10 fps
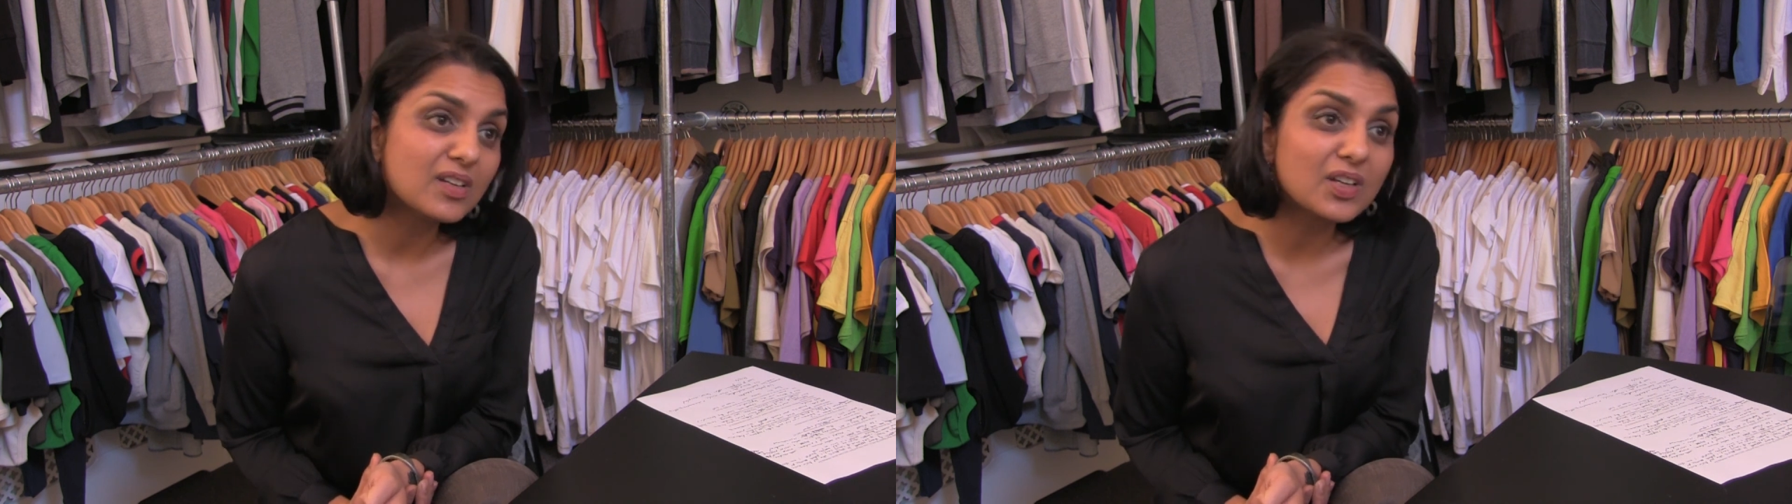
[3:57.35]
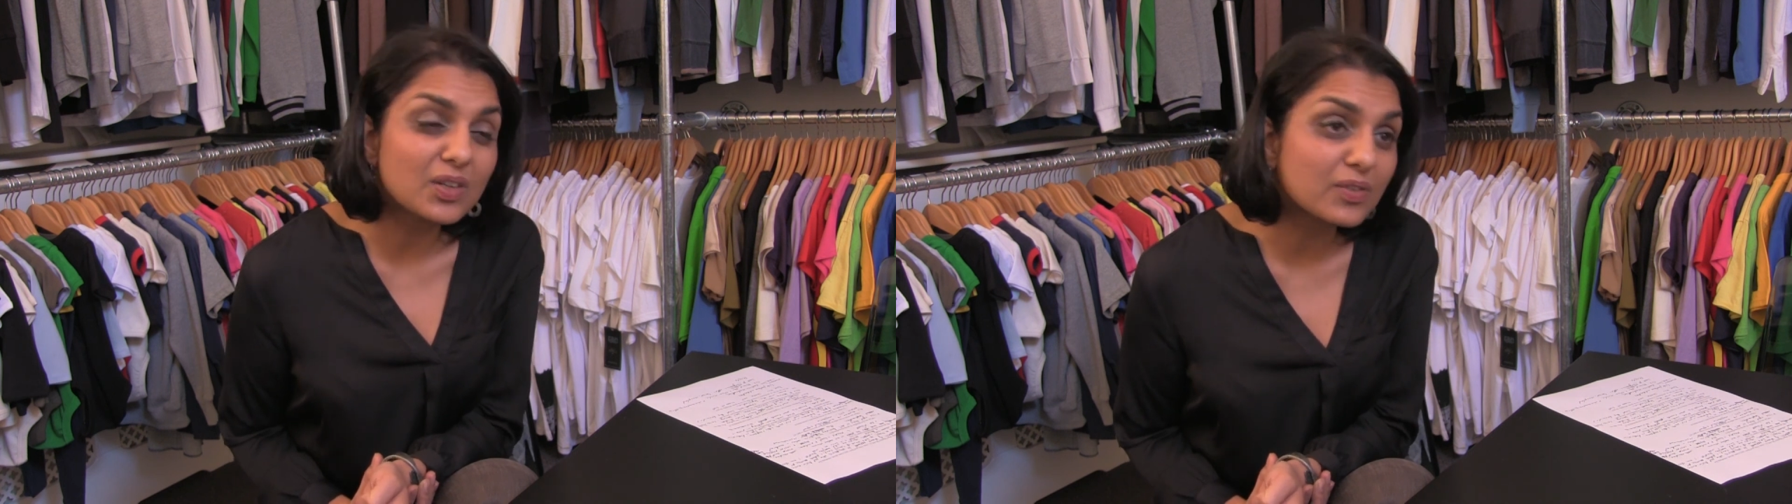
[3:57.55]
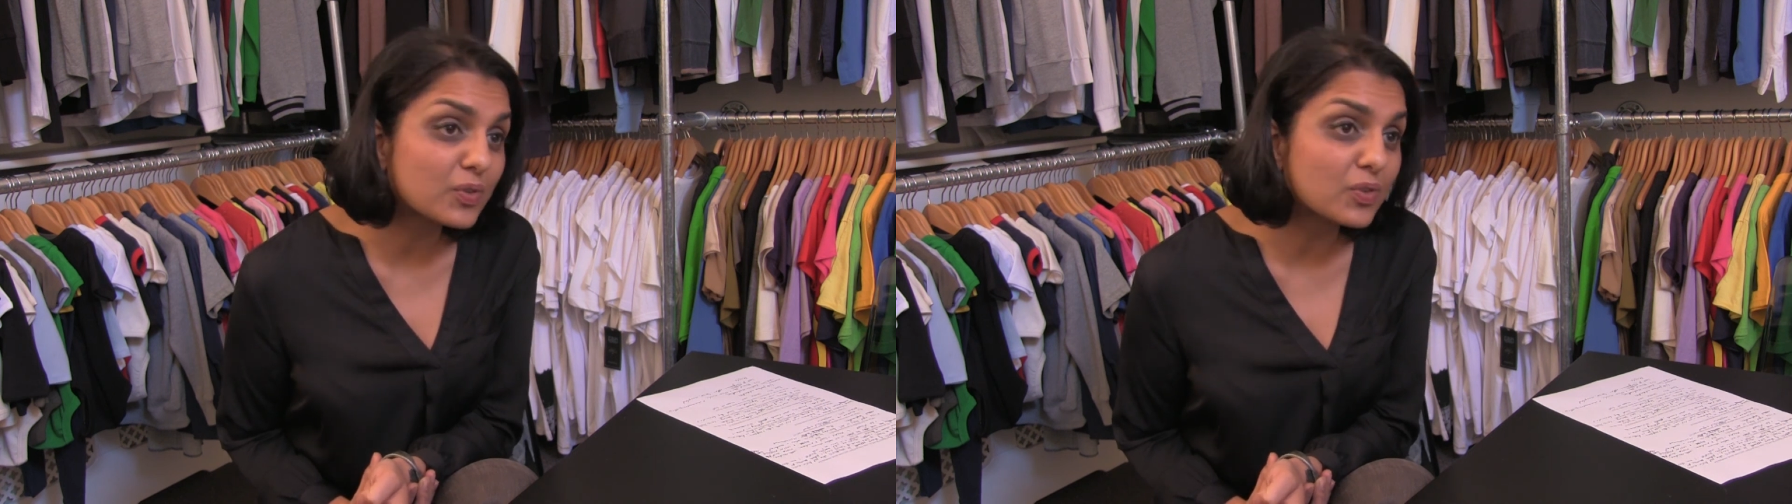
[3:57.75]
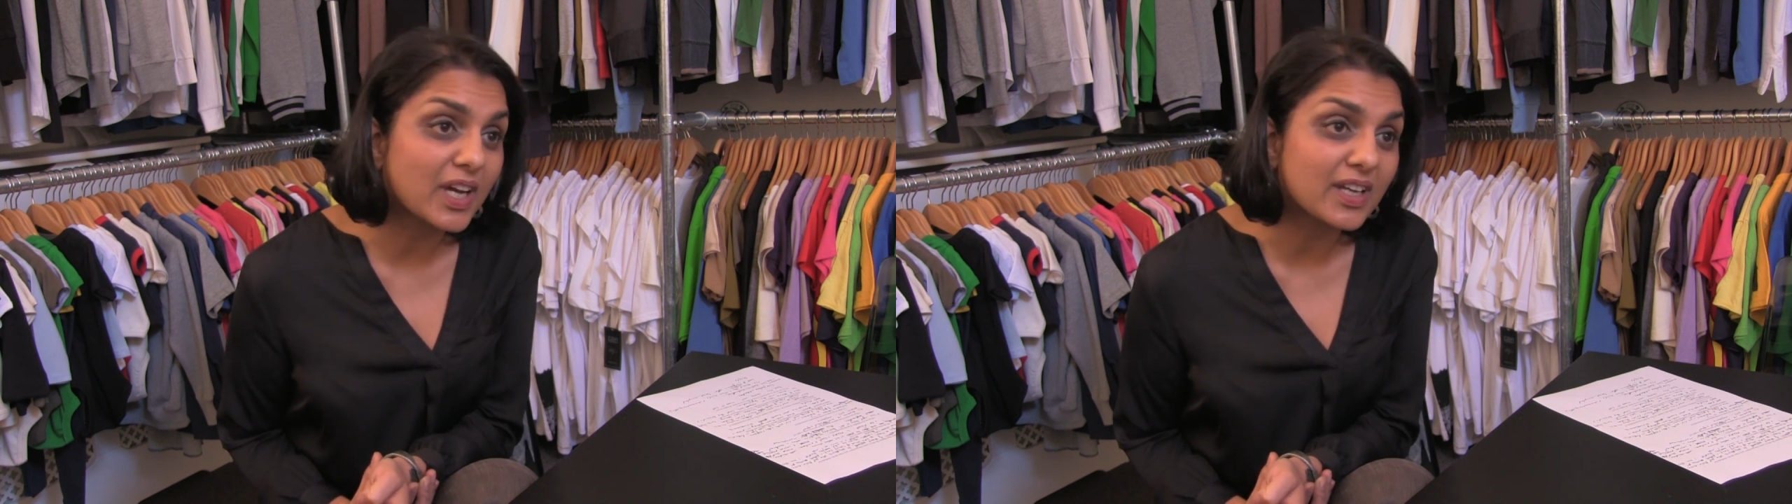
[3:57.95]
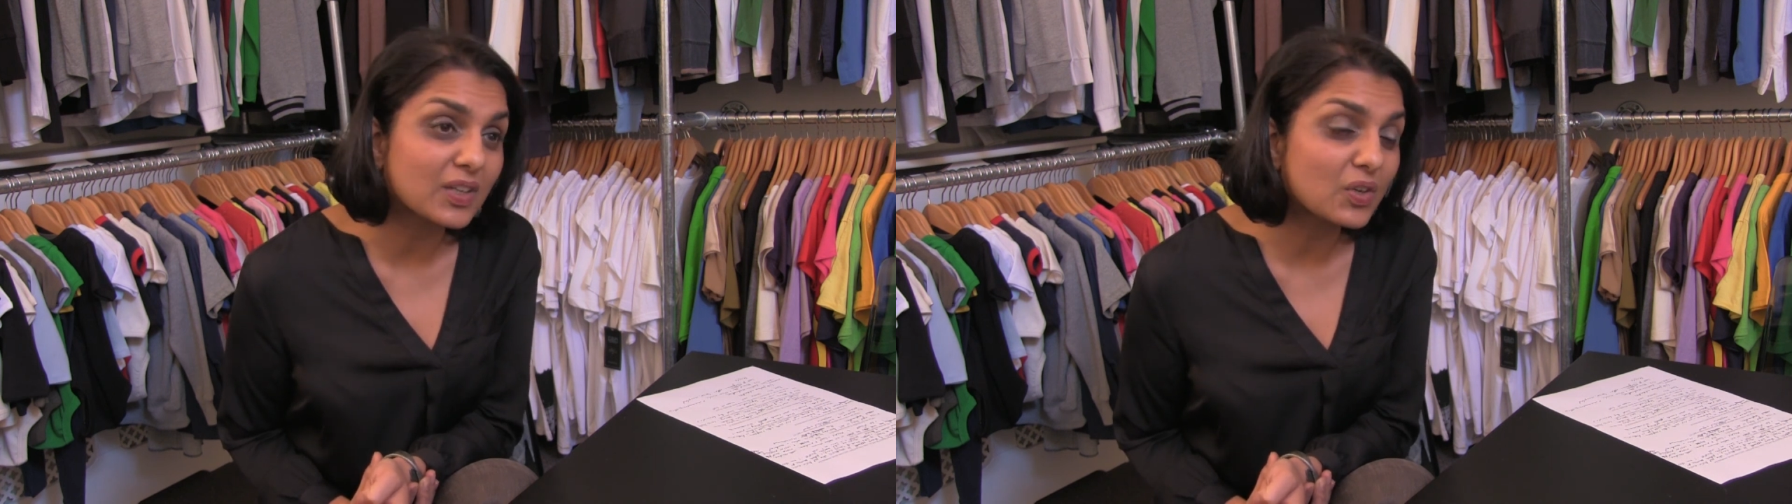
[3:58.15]
look for
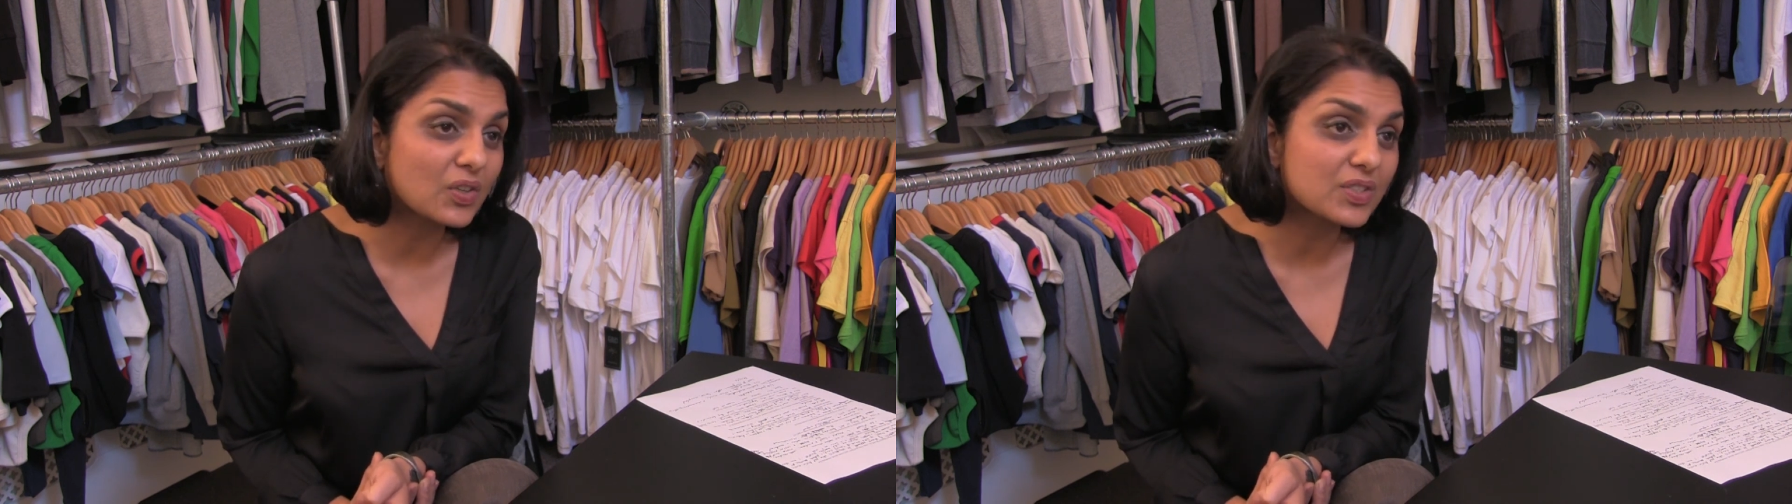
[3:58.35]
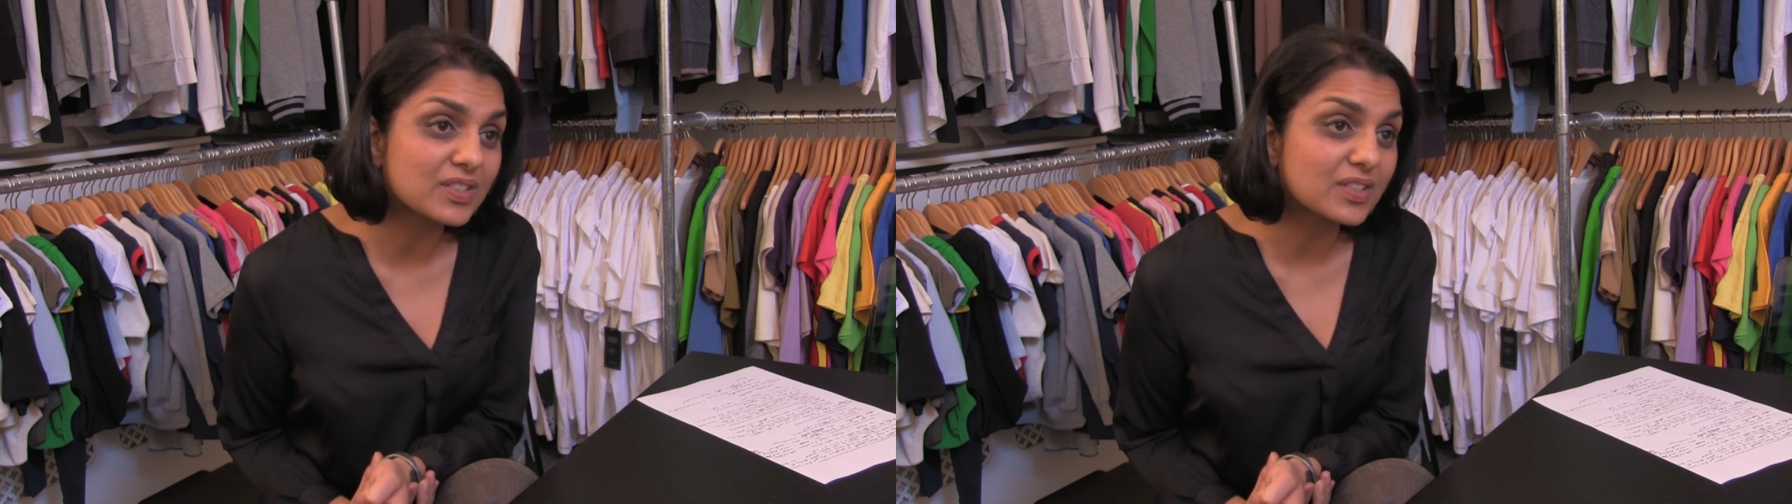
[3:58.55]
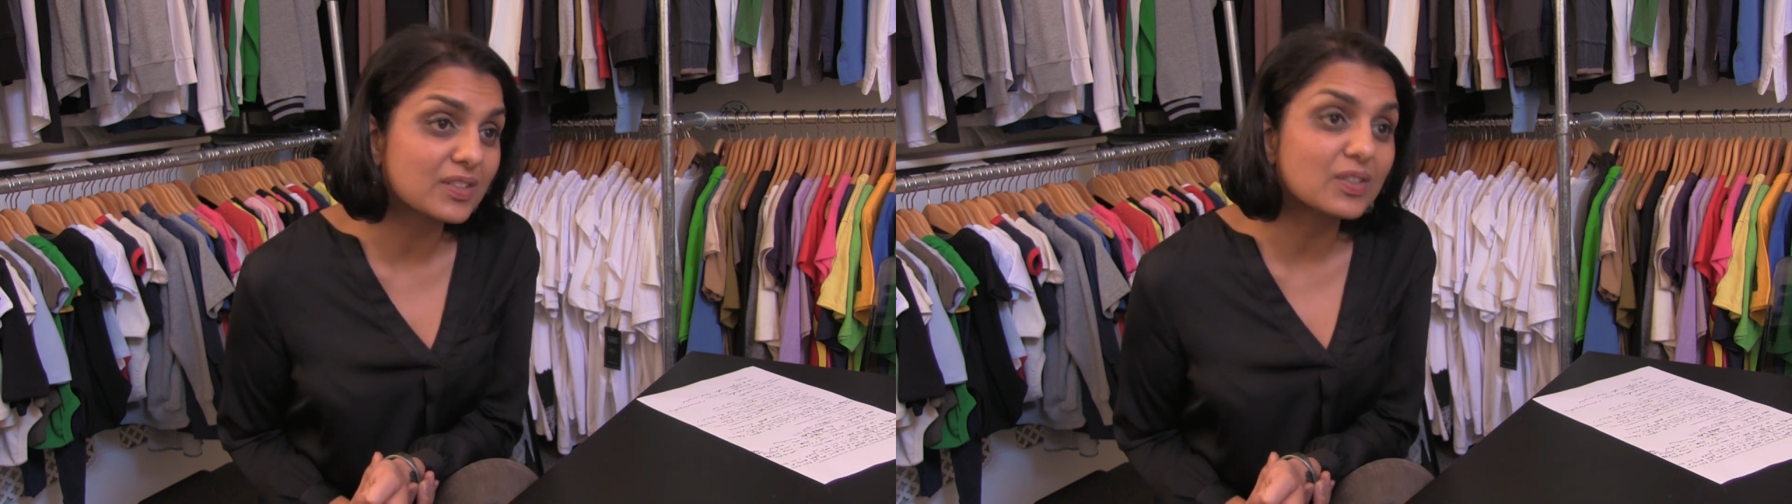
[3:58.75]
organic cotton,